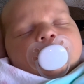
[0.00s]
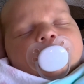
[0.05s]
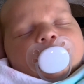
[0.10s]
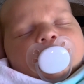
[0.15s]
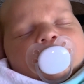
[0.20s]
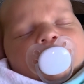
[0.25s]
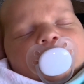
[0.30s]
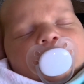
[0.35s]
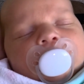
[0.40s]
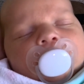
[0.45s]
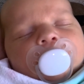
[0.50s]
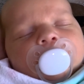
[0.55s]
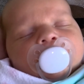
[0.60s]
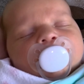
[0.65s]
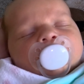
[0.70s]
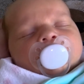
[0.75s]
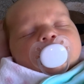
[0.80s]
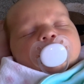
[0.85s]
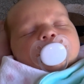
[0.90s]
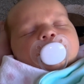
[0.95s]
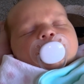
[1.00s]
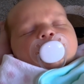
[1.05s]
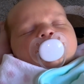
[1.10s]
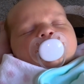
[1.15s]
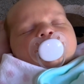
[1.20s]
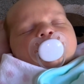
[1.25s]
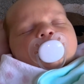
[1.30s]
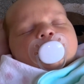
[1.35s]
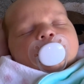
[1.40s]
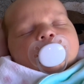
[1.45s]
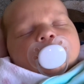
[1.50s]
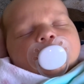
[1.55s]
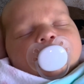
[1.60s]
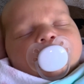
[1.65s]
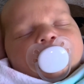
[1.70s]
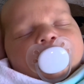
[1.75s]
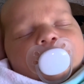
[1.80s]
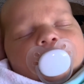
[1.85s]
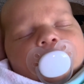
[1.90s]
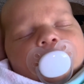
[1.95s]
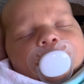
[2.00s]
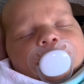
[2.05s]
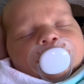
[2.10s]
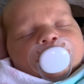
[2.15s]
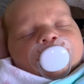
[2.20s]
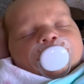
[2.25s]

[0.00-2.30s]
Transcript: which had just come for him, he said.